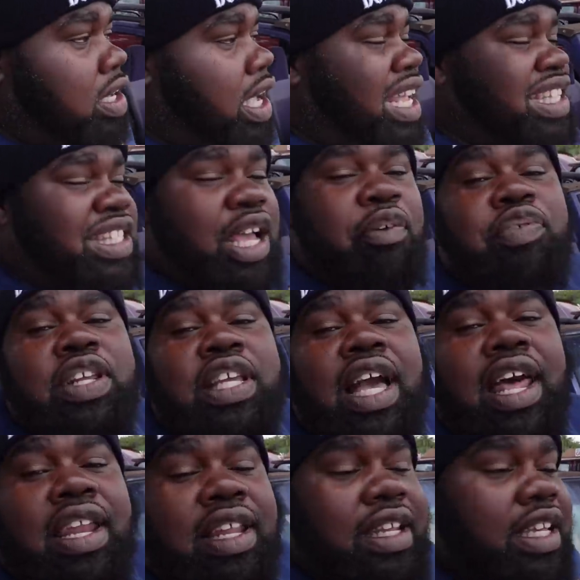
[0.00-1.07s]
I definitely
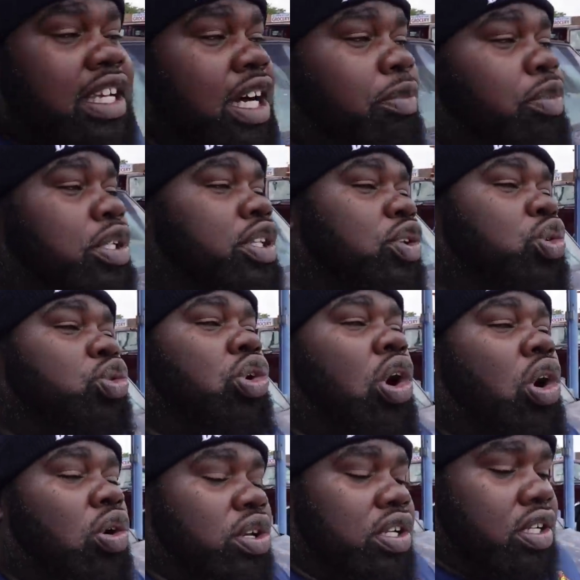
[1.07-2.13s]
gotta link up with the new
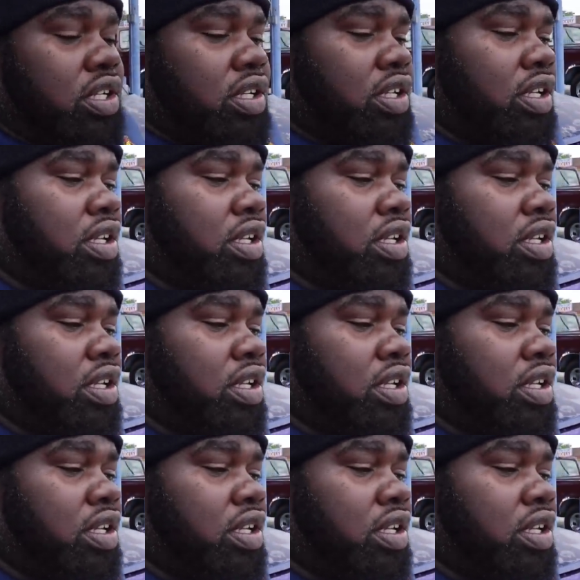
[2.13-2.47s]
owner,